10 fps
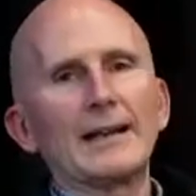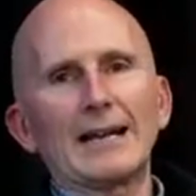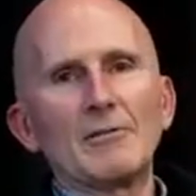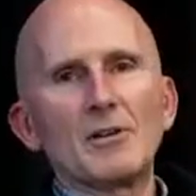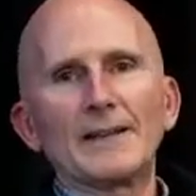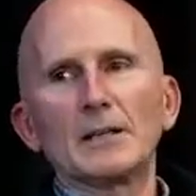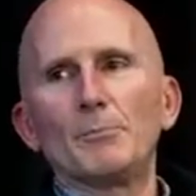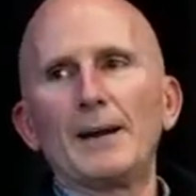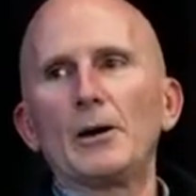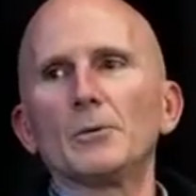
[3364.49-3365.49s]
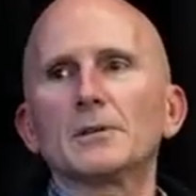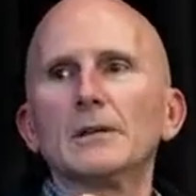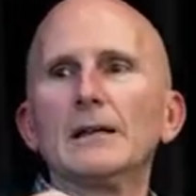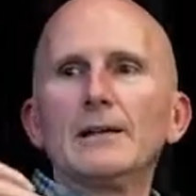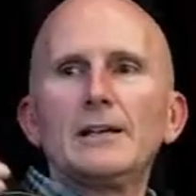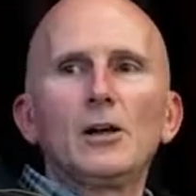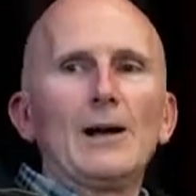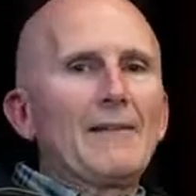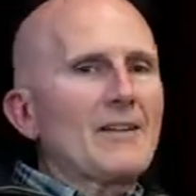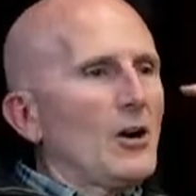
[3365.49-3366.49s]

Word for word: Everything about, you know, I've got